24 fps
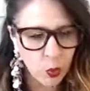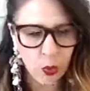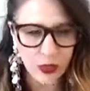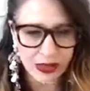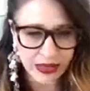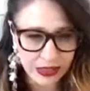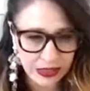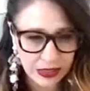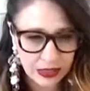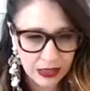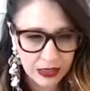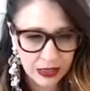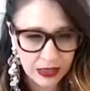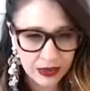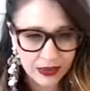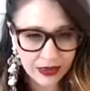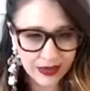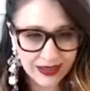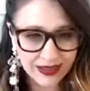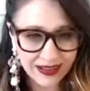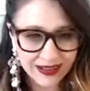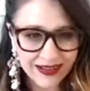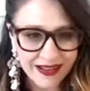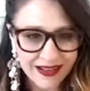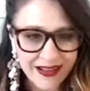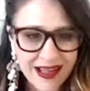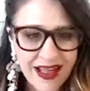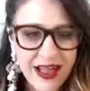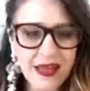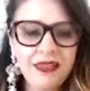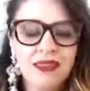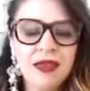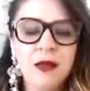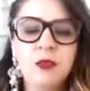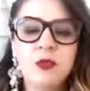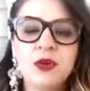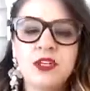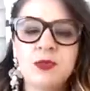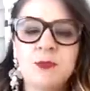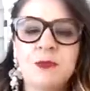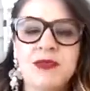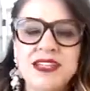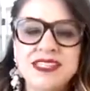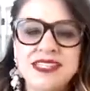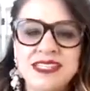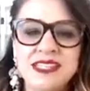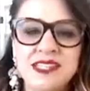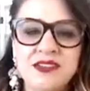week, and then which
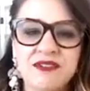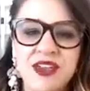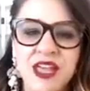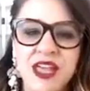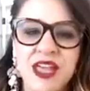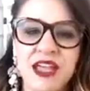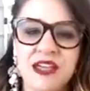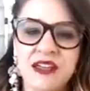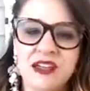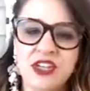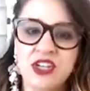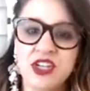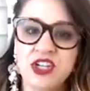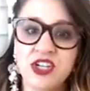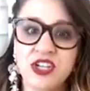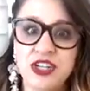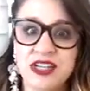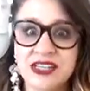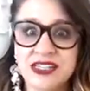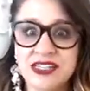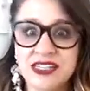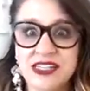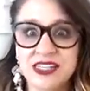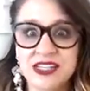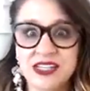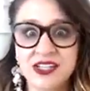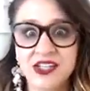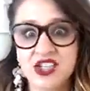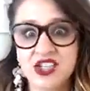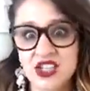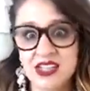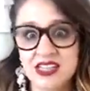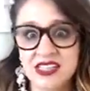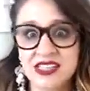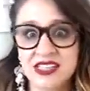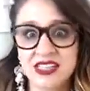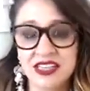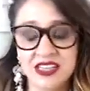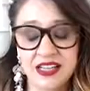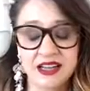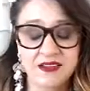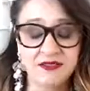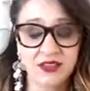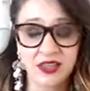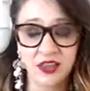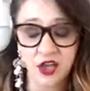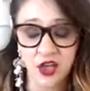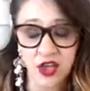pieces of candy you need to just
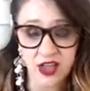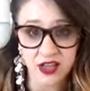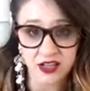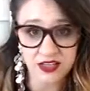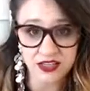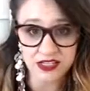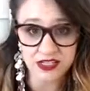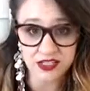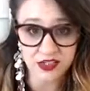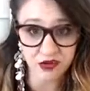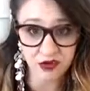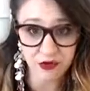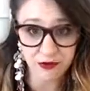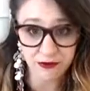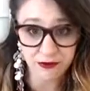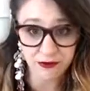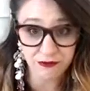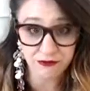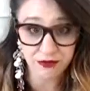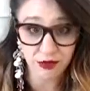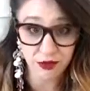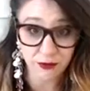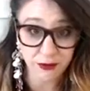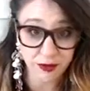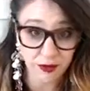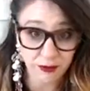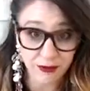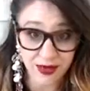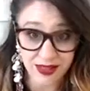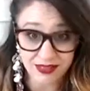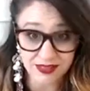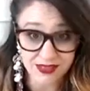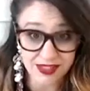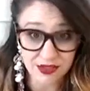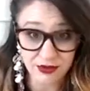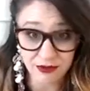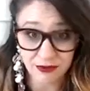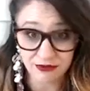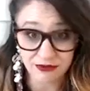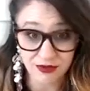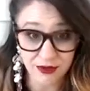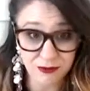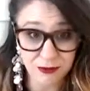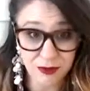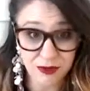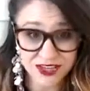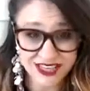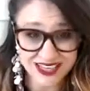leave at the candy store for a few more months or a
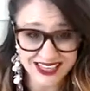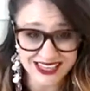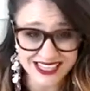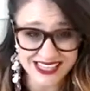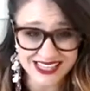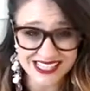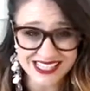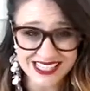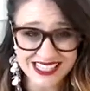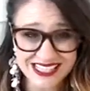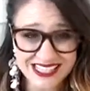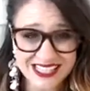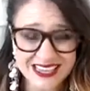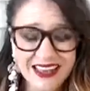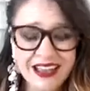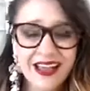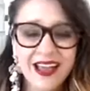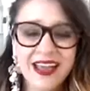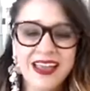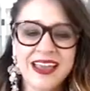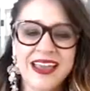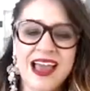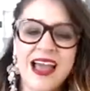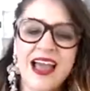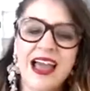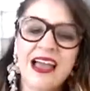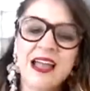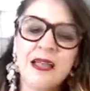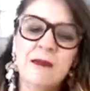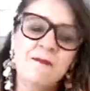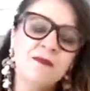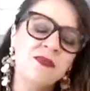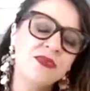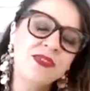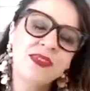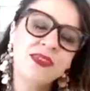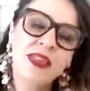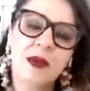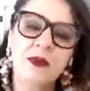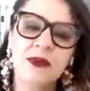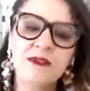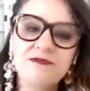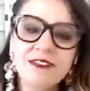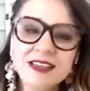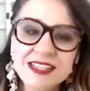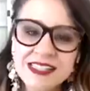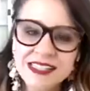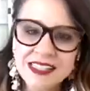few more years, okay? Now,
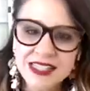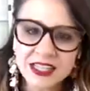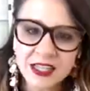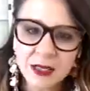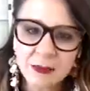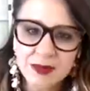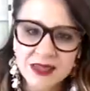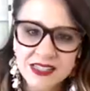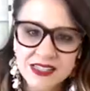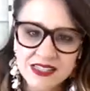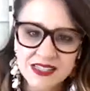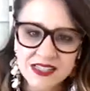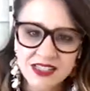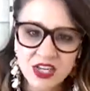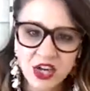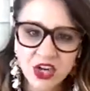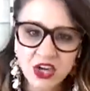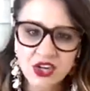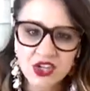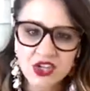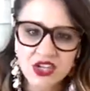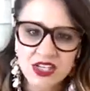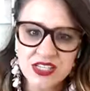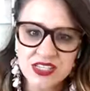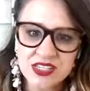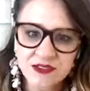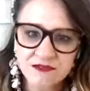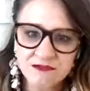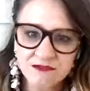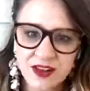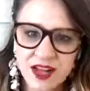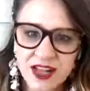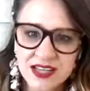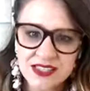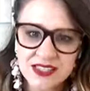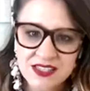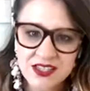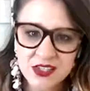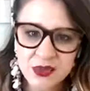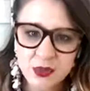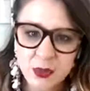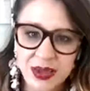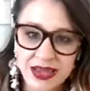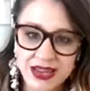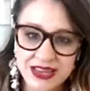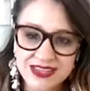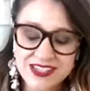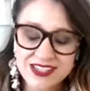investing in a business coach is the fastest
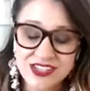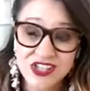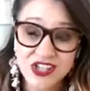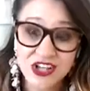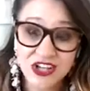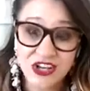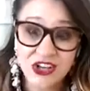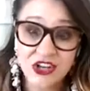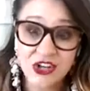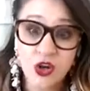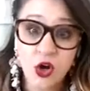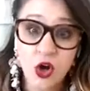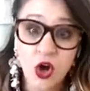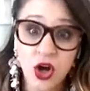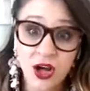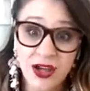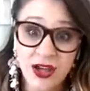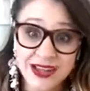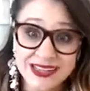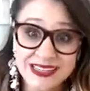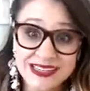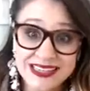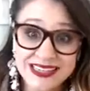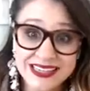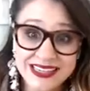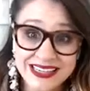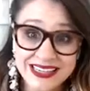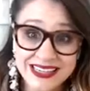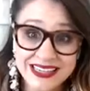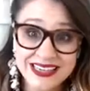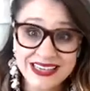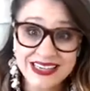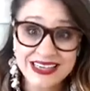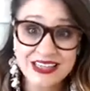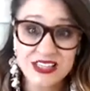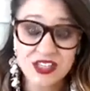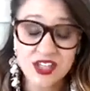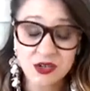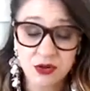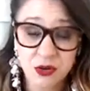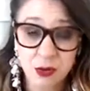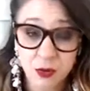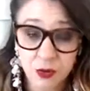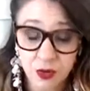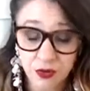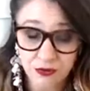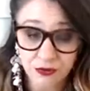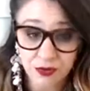way to turn your idea into
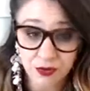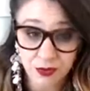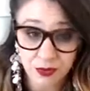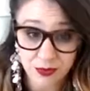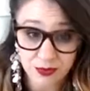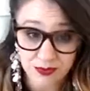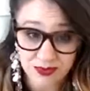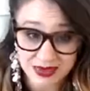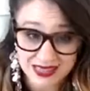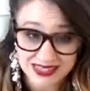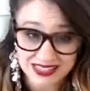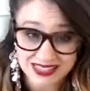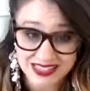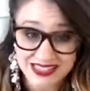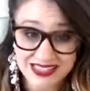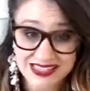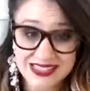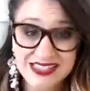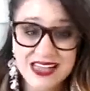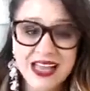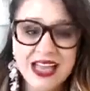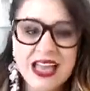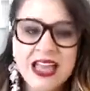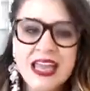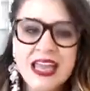a profitable business.